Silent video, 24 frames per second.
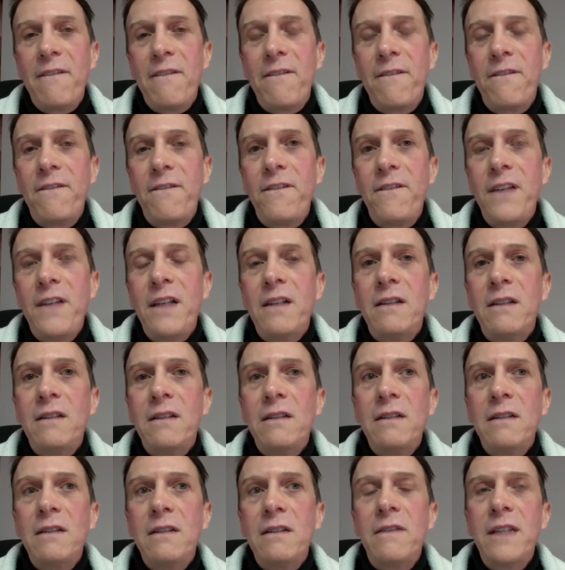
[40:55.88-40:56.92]

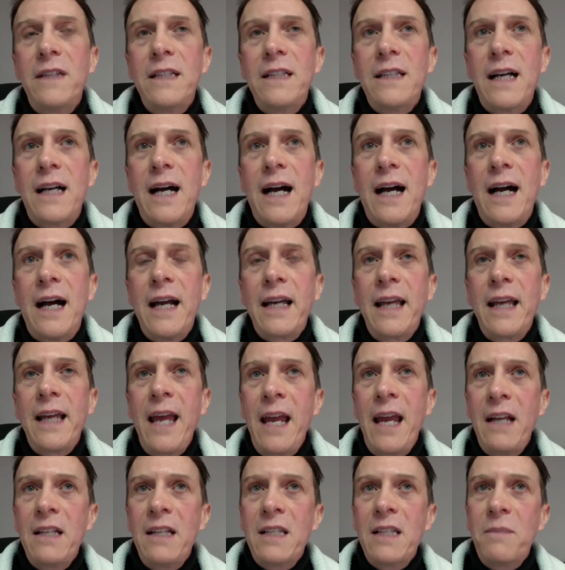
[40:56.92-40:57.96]
feel that I
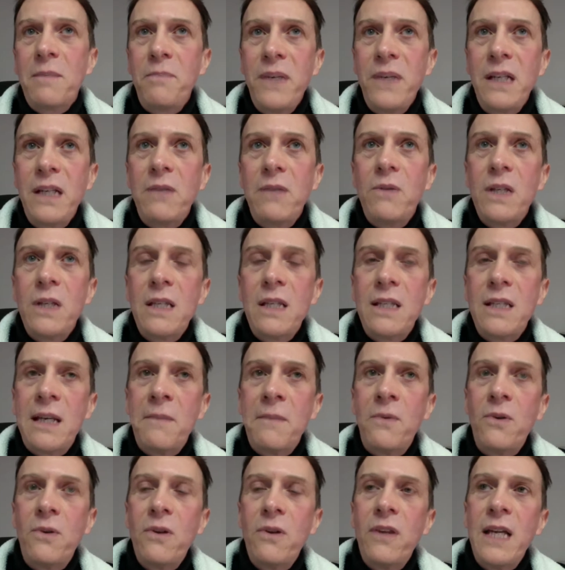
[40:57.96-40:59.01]
can speak with some
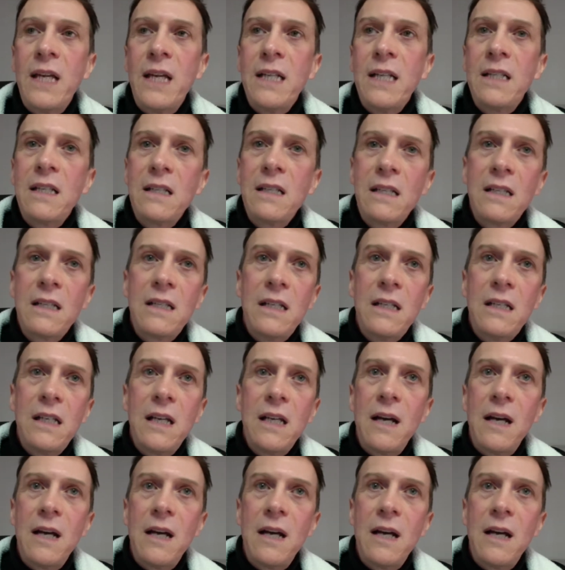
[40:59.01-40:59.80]
authenticity